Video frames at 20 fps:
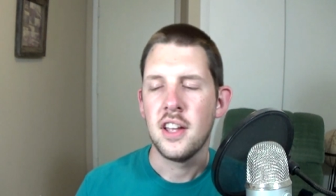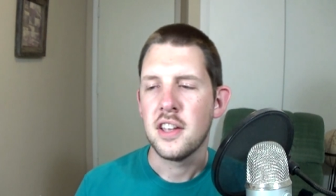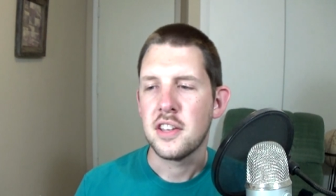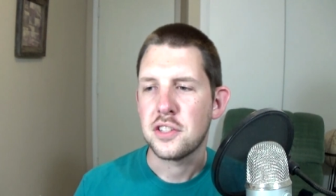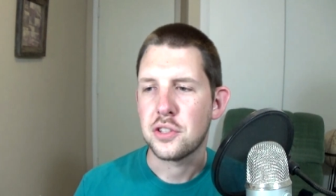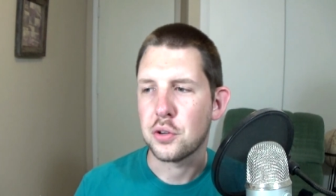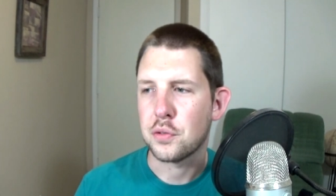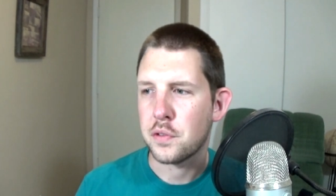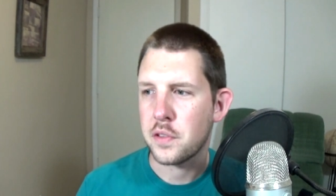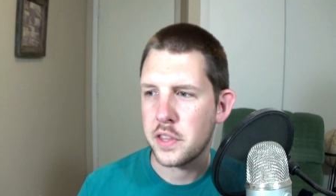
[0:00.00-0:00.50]

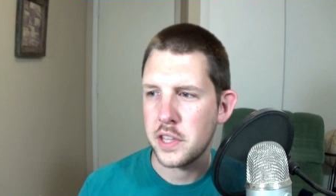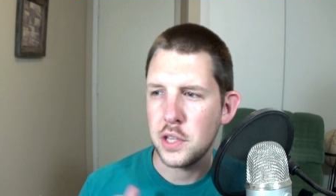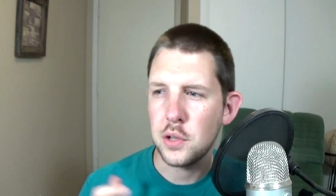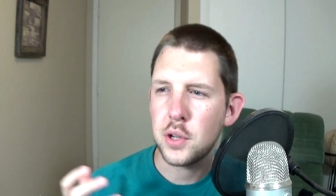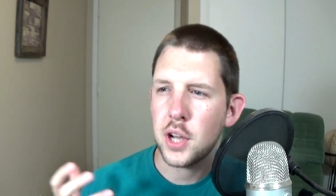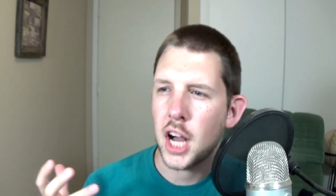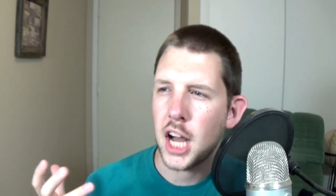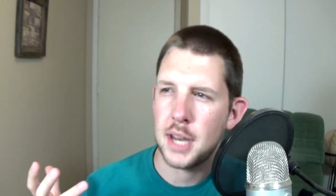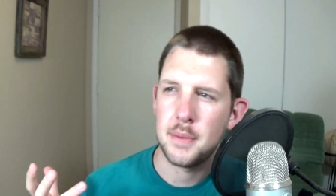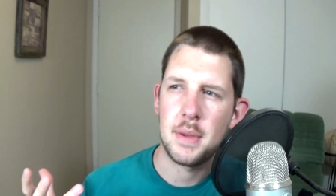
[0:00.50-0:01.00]
So for the
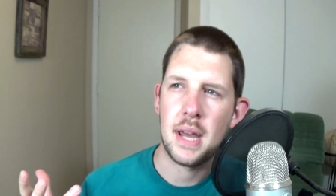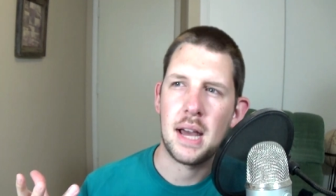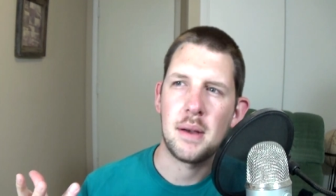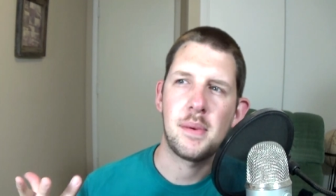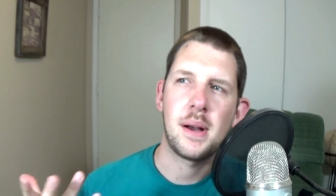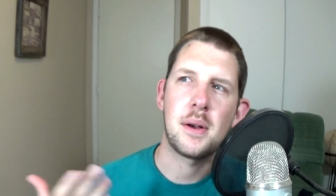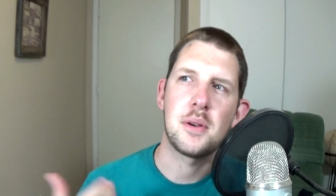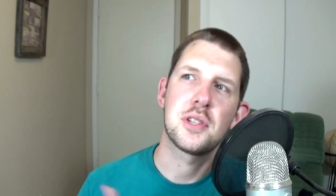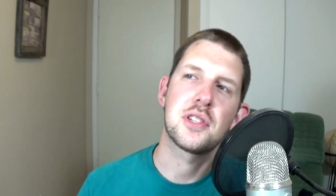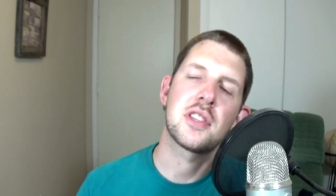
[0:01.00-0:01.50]
Yukon map,
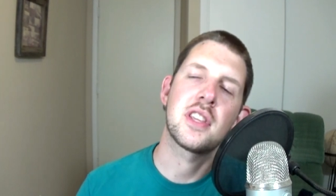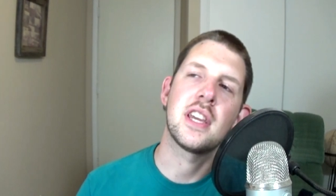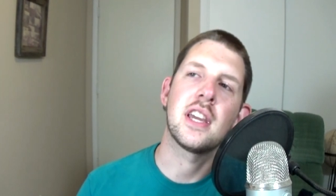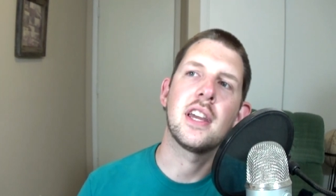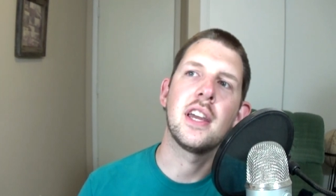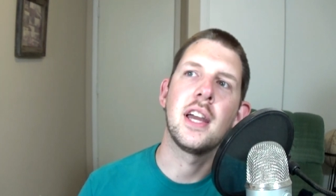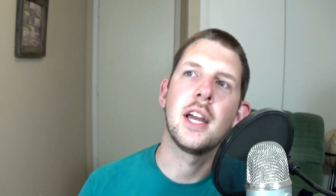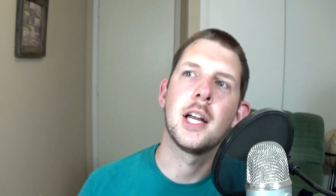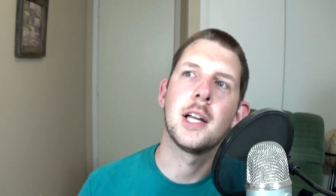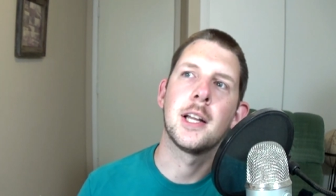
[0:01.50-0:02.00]
I was
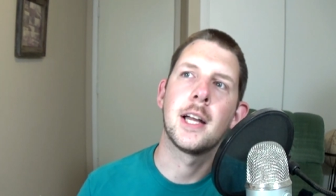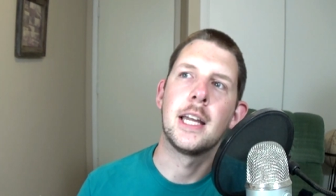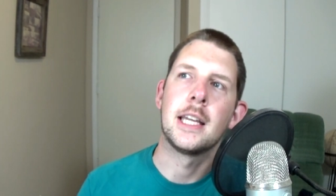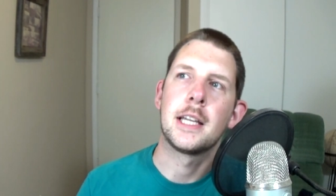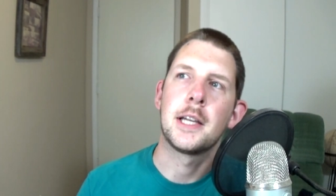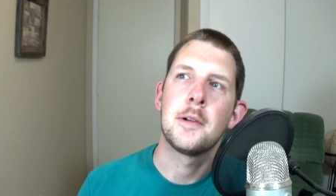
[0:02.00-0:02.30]
thinking like